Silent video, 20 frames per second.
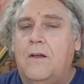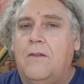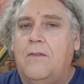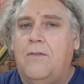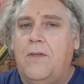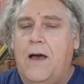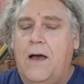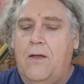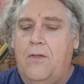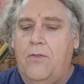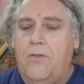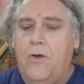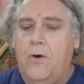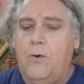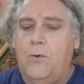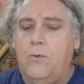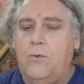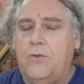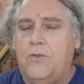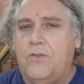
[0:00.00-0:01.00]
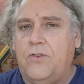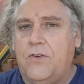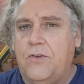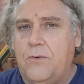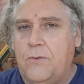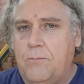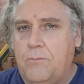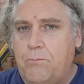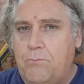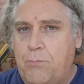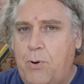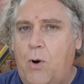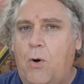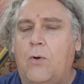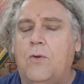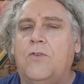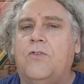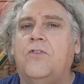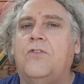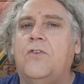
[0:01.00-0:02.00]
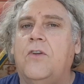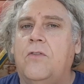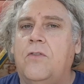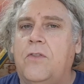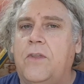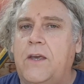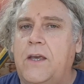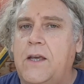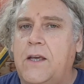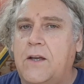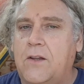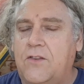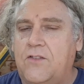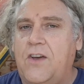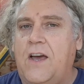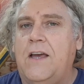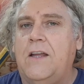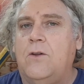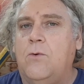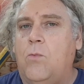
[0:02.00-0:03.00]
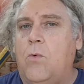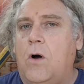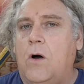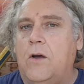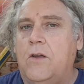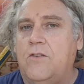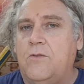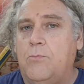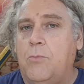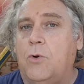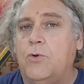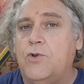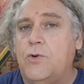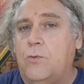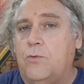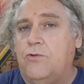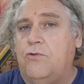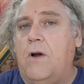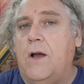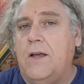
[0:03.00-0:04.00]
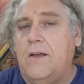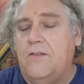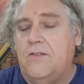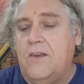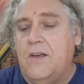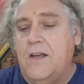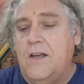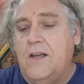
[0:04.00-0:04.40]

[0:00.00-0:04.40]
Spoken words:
that those pots and the container-wise module trays